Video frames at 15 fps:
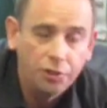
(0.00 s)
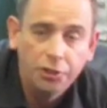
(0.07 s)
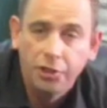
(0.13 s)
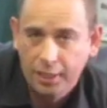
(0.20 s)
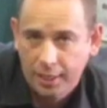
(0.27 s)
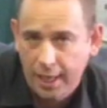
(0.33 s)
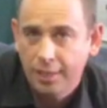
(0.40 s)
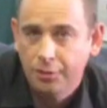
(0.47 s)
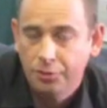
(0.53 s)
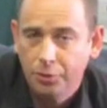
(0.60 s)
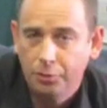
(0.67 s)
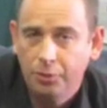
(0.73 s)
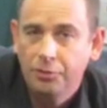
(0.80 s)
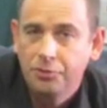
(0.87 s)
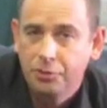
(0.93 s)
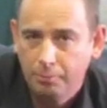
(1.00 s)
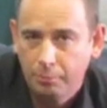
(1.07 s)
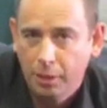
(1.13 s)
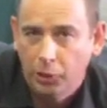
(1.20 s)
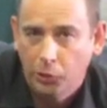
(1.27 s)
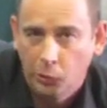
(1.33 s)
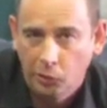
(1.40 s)
you can do it to
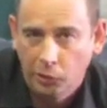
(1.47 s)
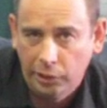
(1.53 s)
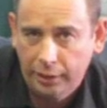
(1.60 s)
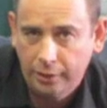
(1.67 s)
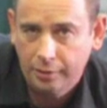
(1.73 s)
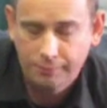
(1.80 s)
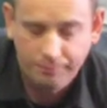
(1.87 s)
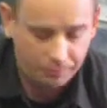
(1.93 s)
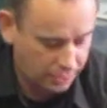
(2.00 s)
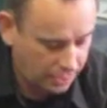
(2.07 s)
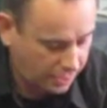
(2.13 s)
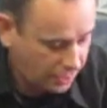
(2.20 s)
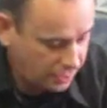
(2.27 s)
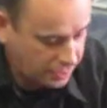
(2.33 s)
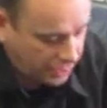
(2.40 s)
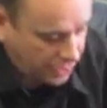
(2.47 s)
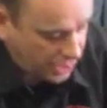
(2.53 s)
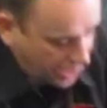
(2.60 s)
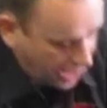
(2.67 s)
meet your needs. So there